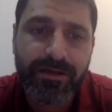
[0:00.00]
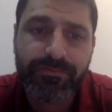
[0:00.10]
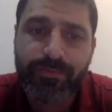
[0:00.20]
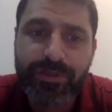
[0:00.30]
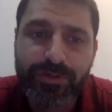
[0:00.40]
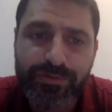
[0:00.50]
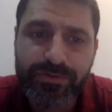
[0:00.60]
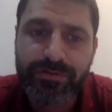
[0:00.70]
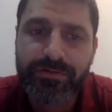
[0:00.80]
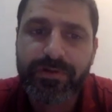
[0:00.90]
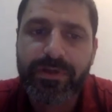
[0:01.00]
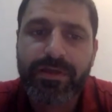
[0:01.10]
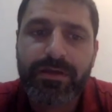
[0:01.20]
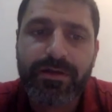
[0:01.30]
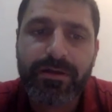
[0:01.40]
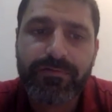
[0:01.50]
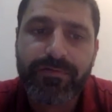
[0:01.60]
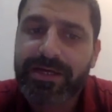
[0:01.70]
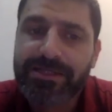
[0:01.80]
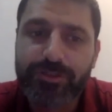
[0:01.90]
for user
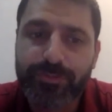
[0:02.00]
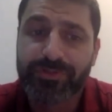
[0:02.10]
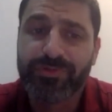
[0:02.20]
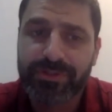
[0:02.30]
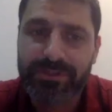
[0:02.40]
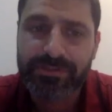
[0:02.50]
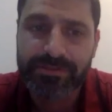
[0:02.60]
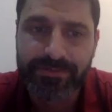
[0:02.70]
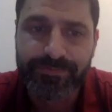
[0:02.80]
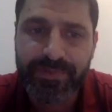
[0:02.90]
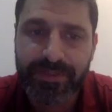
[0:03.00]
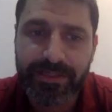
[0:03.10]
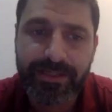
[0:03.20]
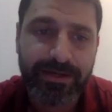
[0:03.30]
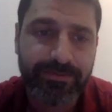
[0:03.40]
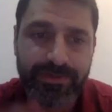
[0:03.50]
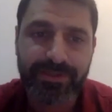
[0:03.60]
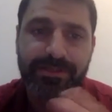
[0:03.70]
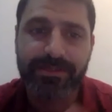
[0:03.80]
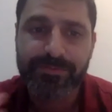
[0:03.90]
finance opportunities, and
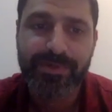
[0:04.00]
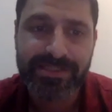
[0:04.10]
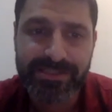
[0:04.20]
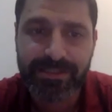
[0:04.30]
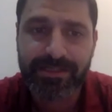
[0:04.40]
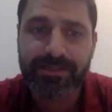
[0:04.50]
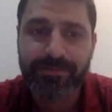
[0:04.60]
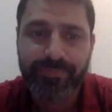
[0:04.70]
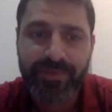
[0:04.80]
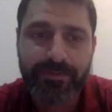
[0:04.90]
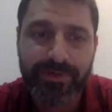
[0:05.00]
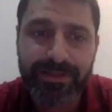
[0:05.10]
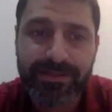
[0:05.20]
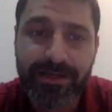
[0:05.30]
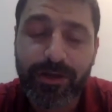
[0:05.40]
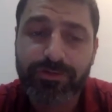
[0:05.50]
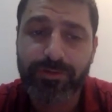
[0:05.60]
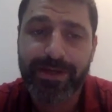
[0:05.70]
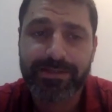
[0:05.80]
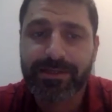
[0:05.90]
everything is basically being done
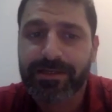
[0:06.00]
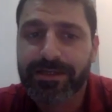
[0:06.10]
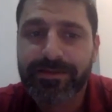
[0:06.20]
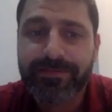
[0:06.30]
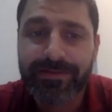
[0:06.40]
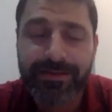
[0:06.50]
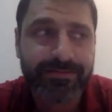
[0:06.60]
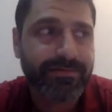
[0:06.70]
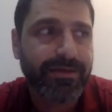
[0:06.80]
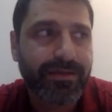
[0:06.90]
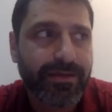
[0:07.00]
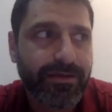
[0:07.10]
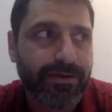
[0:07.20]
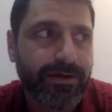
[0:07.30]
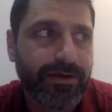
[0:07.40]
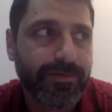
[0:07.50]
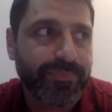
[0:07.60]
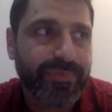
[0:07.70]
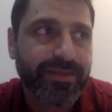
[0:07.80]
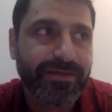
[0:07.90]
automatically. And I think that
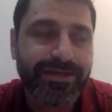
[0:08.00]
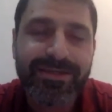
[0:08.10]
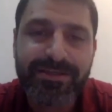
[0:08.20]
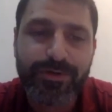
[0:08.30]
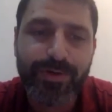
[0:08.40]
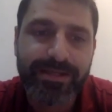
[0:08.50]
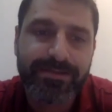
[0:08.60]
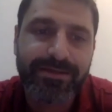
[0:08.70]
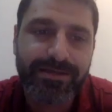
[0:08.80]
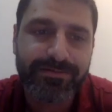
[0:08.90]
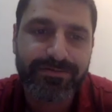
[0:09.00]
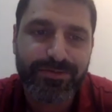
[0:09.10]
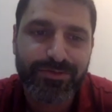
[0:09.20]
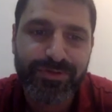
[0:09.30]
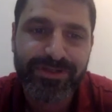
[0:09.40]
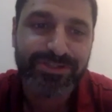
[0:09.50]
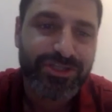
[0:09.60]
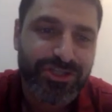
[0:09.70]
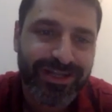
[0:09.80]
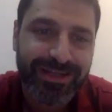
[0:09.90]
integrating it to a
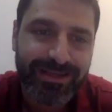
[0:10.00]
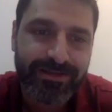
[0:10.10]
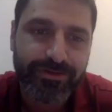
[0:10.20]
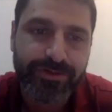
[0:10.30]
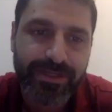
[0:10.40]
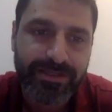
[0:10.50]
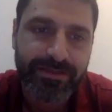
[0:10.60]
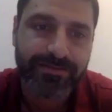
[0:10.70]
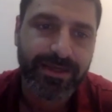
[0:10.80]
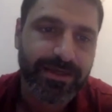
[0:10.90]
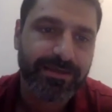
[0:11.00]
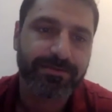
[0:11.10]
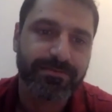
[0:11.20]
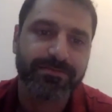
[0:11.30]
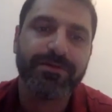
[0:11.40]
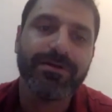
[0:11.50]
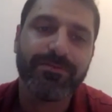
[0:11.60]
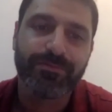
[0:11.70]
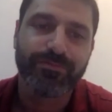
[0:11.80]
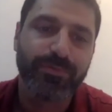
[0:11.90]
digital lender that can take it
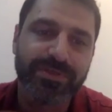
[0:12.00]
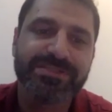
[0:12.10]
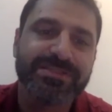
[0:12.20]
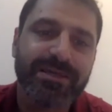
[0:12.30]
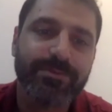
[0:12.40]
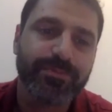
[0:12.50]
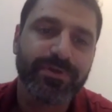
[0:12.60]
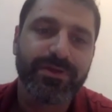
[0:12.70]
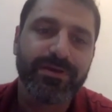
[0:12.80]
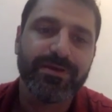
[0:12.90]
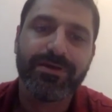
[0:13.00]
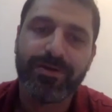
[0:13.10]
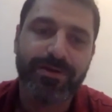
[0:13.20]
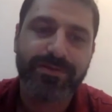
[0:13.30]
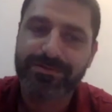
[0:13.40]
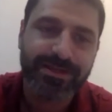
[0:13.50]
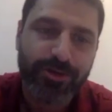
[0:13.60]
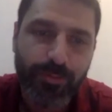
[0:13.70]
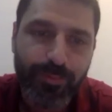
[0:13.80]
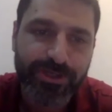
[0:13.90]
from this step until
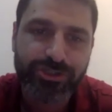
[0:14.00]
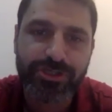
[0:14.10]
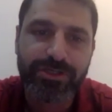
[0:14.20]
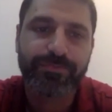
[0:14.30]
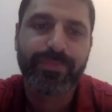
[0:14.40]
completion,